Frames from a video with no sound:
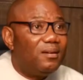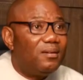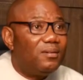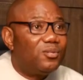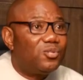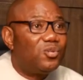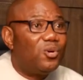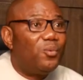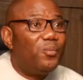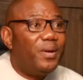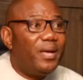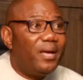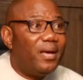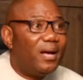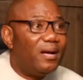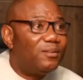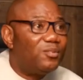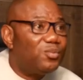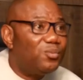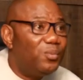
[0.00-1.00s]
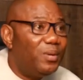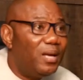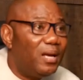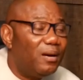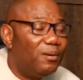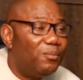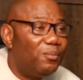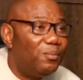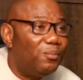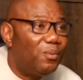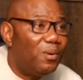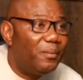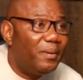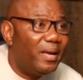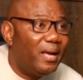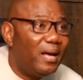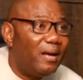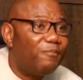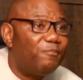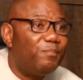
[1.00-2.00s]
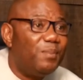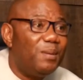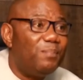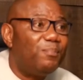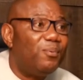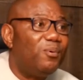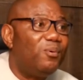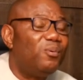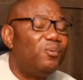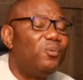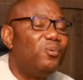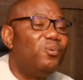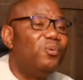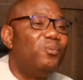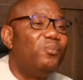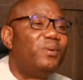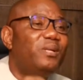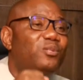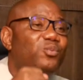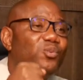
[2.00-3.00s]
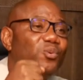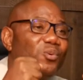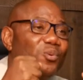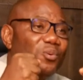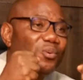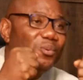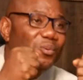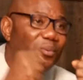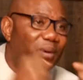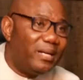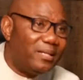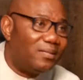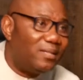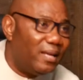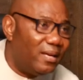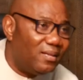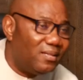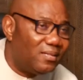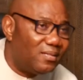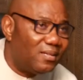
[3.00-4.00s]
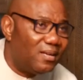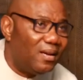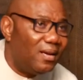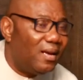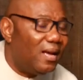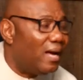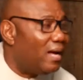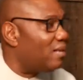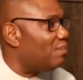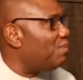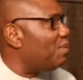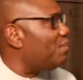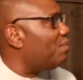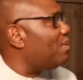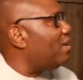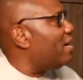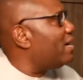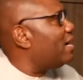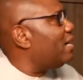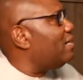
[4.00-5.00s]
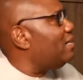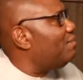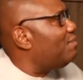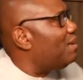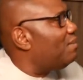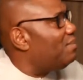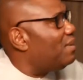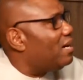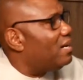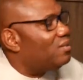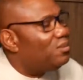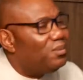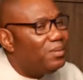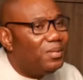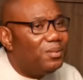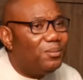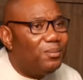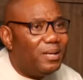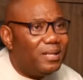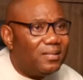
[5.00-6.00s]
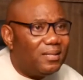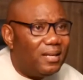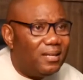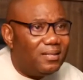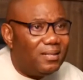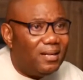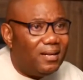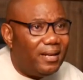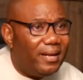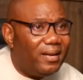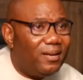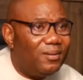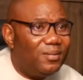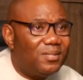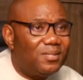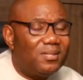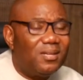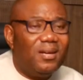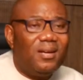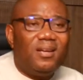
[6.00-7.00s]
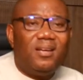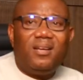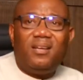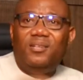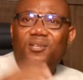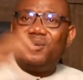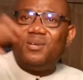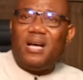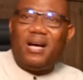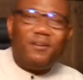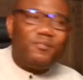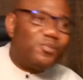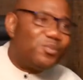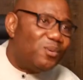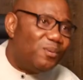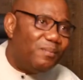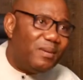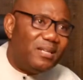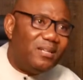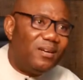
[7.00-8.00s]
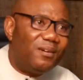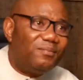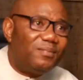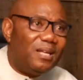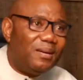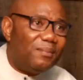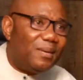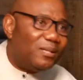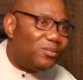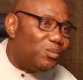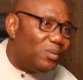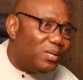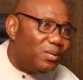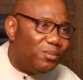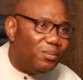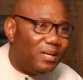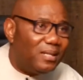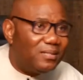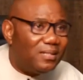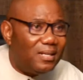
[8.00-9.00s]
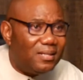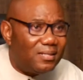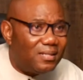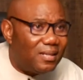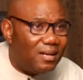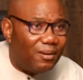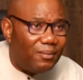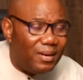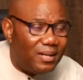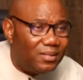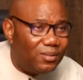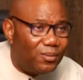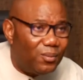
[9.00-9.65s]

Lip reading: So worry have people who will do great things, and people like Alibaba are doing great things in Lagos. You have so many of them are doing great things around the